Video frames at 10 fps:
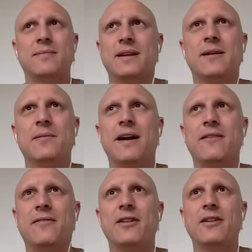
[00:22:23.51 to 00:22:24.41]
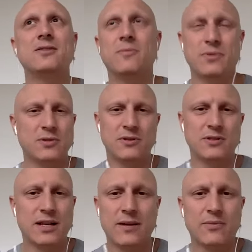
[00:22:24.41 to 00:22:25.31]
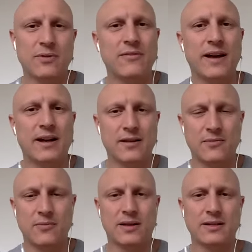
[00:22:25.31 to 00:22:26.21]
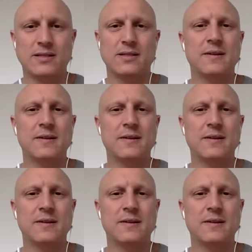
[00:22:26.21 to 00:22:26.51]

I have all these opportunities that I wouldn't have had otherwise.